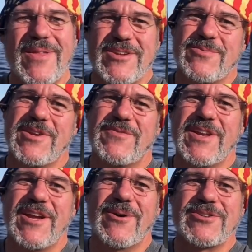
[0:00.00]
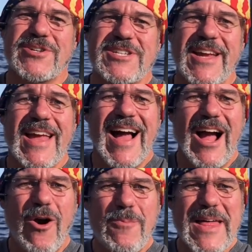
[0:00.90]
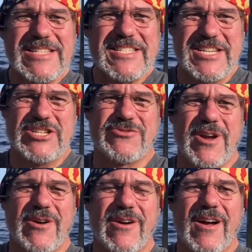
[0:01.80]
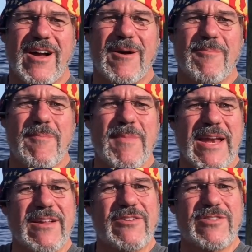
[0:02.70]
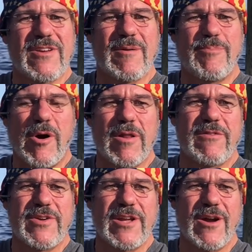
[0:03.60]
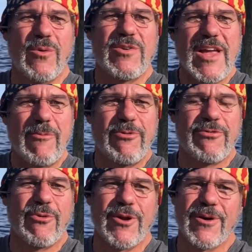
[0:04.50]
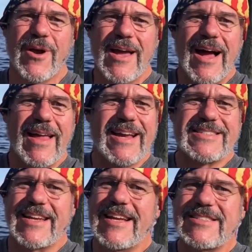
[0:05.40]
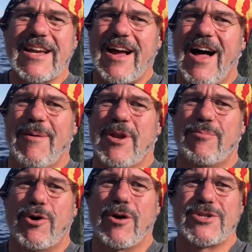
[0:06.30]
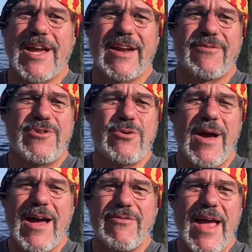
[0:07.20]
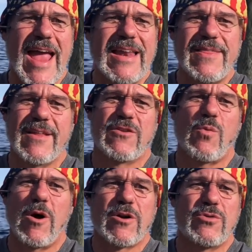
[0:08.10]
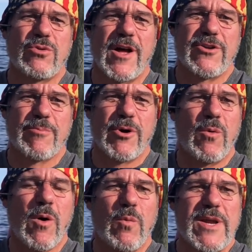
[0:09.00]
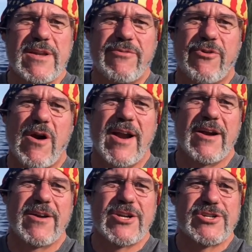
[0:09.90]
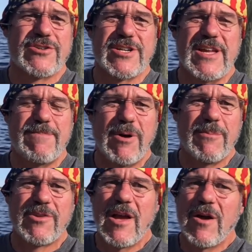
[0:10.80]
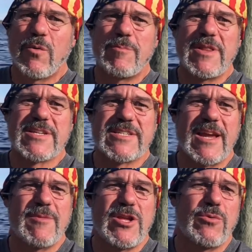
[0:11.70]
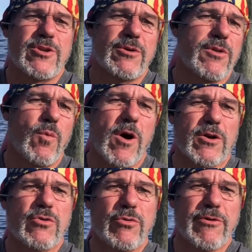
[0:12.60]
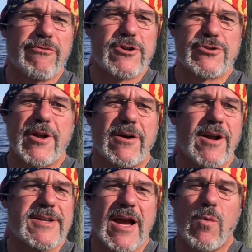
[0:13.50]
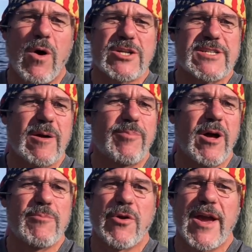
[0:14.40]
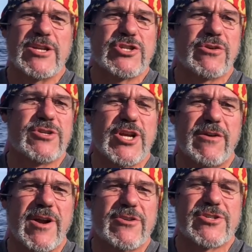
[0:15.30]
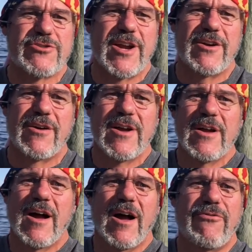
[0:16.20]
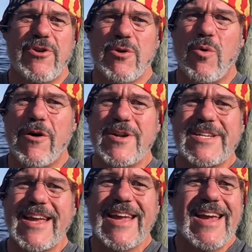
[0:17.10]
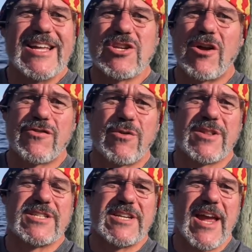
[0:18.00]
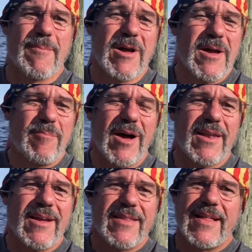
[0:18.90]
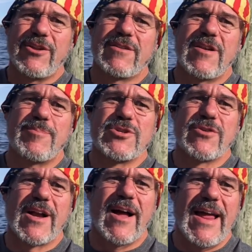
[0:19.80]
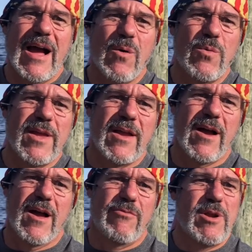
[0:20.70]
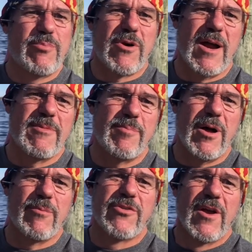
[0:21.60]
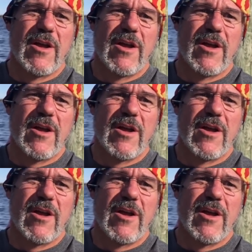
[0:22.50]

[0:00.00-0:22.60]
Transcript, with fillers: found this week's video interesting. I hope that sea strainer maintenance part of the video was helpful for you. Like I said, it's a common approach, and if you have anything that's water cooled on your boat, what we did for our air conditioners and heat pumps would be the same that you would do with a water cooled refrigerator, a deck washdown pump, your engine or generator strainer for your water intake. It's all sort of the same, but the little tip and trick on how we reprime the pumps